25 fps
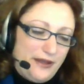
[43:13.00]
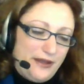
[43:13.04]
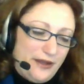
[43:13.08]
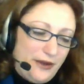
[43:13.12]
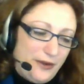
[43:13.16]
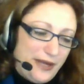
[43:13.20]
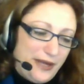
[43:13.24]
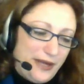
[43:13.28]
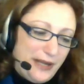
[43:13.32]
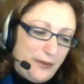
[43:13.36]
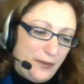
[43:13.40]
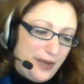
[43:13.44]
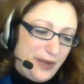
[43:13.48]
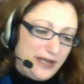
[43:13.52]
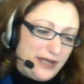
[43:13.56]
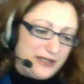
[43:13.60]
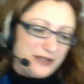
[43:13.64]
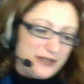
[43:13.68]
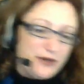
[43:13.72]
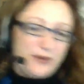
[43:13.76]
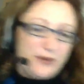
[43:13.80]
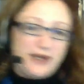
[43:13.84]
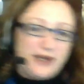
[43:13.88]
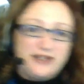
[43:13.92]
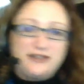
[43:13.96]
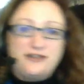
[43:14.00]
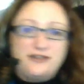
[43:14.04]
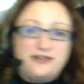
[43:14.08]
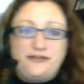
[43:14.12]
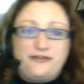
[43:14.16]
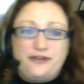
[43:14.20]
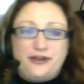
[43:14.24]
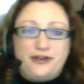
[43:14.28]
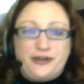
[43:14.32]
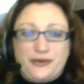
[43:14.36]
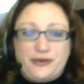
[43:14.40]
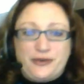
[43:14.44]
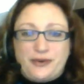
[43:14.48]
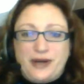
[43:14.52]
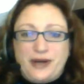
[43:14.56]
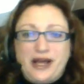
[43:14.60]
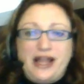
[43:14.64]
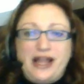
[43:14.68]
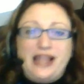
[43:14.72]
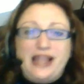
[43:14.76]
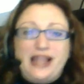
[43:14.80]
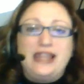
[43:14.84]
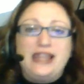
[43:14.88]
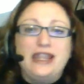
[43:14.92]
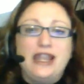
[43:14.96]
Okay, Wendy, question for you.
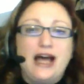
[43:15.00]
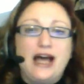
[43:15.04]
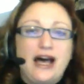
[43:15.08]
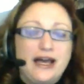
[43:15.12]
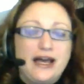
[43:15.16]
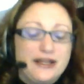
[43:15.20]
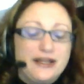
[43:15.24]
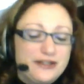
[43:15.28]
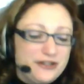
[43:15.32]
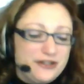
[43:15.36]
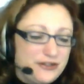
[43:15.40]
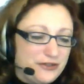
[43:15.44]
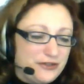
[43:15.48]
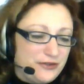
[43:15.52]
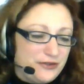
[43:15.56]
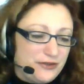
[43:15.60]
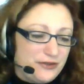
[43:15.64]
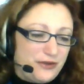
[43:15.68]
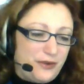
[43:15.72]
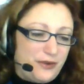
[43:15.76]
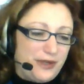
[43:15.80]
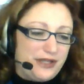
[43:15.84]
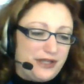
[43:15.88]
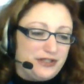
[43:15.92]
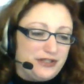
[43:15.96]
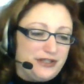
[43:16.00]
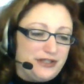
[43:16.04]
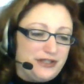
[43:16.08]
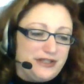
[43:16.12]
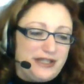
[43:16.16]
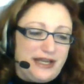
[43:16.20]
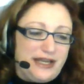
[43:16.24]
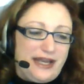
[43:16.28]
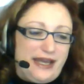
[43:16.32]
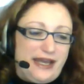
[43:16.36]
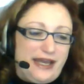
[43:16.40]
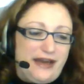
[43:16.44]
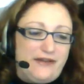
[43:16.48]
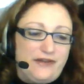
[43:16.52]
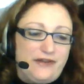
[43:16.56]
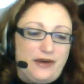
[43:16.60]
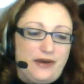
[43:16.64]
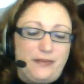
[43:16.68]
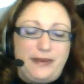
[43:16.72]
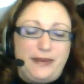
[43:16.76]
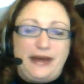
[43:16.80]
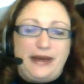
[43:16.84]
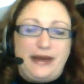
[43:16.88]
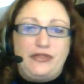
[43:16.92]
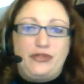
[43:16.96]
A lot of student questions I have
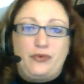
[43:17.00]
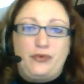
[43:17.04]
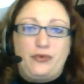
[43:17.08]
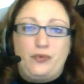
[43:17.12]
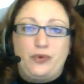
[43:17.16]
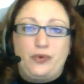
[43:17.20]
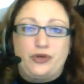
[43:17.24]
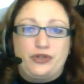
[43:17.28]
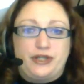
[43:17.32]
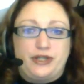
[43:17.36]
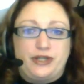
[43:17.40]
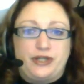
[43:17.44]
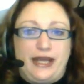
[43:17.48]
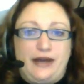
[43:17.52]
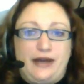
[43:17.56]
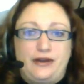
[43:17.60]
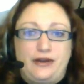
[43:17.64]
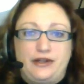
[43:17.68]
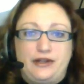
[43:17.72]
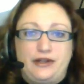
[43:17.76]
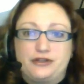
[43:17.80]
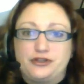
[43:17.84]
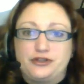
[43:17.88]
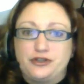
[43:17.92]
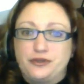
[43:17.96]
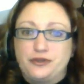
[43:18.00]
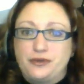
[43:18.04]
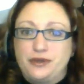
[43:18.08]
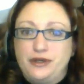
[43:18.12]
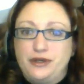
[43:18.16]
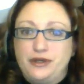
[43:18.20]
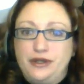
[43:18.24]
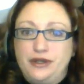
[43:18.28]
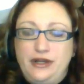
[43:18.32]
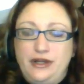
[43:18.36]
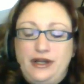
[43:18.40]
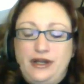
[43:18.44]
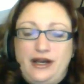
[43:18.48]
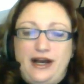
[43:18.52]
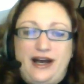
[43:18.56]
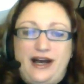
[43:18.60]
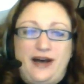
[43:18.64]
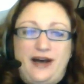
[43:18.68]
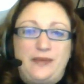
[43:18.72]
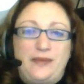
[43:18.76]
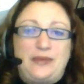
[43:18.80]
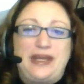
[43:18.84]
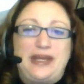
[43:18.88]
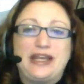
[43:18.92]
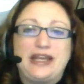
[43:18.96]
about the word count issue.
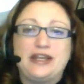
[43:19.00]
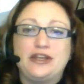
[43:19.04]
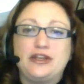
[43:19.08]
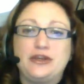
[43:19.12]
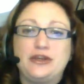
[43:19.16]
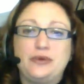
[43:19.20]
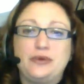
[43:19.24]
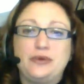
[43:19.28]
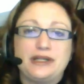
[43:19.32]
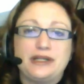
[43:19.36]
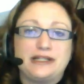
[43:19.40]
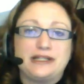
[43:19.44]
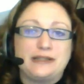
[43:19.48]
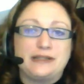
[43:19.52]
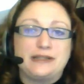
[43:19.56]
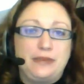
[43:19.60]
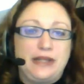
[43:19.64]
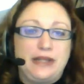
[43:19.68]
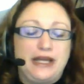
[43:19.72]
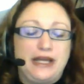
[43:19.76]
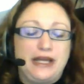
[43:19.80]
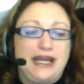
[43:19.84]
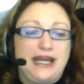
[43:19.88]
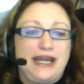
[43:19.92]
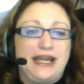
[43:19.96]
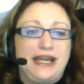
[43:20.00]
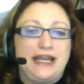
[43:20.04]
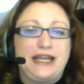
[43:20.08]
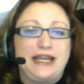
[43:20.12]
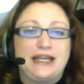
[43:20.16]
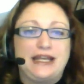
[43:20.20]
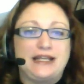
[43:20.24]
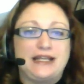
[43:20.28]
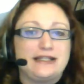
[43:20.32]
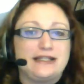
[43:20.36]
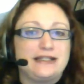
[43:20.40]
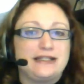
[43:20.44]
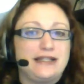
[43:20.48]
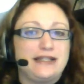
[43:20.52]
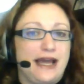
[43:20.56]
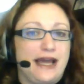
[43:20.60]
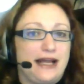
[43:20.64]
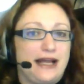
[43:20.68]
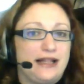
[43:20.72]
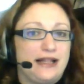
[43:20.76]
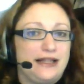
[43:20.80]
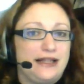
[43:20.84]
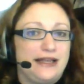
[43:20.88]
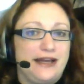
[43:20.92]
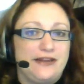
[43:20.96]
Can you explain
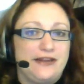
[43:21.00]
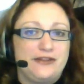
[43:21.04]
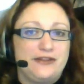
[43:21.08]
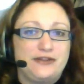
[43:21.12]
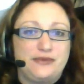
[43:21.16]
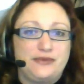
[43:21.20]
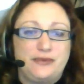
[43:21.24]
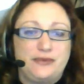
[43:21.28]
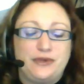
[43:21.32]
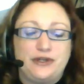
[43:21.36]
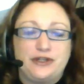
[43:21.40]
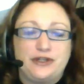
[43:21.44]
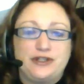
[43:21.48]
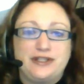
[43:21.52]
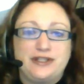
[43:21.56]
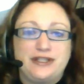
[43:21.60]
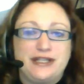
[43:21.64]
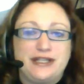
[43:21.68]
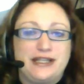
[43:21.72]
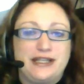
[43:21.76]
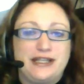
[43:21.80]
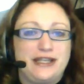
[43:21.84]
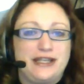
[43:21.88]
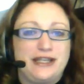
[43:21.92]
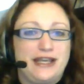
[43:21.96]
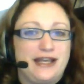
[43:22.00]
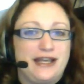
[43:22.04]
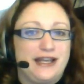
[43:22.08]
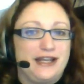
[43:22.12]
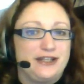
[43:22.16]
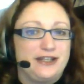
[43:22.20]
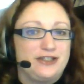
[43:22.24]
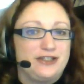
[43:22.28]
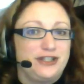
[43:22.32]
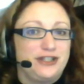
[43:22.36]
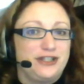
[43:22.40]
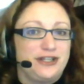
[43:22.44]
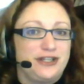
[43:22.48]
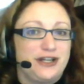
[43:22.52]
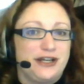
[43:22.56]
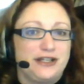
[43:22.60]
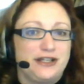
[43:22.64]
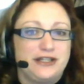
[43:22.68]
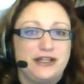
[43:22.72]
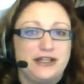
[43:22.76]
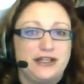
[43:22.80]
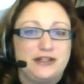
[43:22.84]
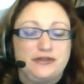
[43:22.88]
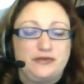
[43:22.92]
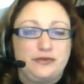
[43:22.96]
exactly how this works in the NHD
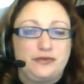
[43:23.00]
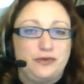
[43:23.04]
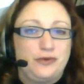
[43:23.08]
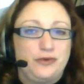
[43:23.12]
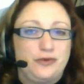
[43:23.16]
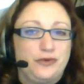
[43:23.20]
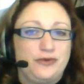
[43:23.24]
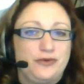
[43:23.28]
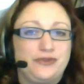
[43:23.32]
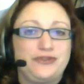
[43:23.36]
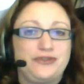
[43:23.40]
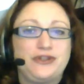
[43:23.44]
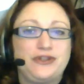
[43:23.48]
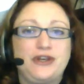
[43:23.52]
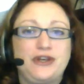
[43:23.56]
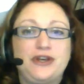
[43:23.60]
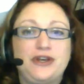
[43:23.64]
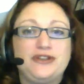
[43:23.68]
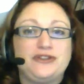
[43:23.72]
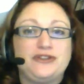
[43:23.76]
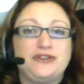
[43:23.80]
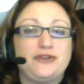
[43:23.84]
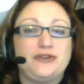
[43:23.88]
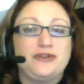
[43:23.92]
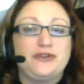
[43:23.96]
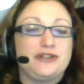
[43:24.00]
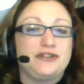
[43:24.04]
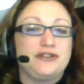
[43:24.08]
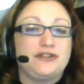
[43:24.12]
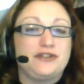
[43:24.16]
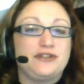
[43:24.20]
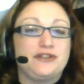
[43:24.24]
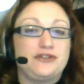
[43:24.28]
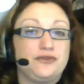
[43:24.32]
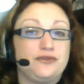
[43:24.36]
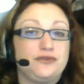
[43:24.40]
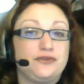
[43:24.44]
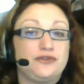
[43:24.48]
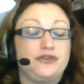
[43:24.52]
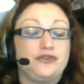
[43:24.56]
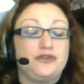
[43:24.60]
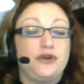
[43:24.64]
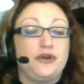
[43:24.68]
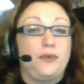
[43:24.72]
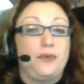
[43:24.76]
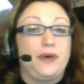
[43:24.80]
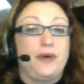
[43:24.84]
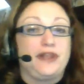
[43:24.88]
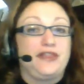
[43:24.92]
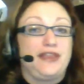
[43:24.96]
contest rules so that students
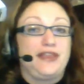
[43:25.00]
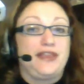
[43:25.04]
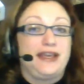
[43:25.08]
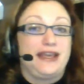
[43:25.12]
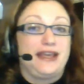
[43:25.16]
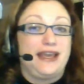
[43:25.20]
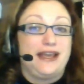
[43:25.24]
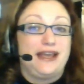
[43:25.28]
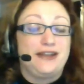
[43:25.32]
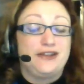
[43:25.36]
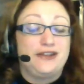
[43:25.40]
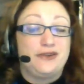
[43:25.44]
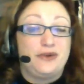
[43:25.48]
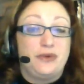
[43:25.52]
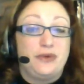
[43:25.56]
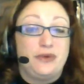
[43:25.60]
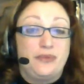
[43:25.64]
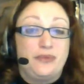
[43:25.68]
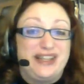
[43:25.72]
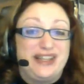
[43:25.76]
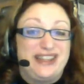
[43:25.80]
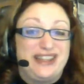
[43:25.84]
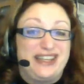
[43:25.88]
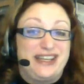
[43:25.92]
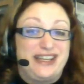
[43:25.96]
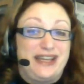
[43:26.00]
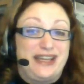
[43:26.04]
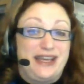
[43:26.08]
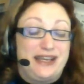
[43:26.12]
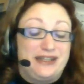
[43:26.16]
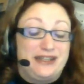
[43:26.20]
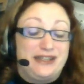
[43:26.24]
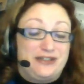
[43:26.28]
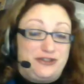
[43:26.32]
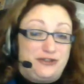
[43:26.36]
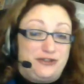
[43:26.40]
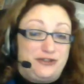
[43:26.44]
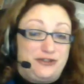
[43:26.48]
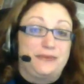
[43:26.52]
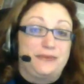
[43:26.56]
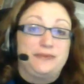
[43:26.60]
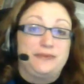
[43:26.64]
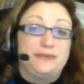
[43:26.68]
know what they can do and what they can't do?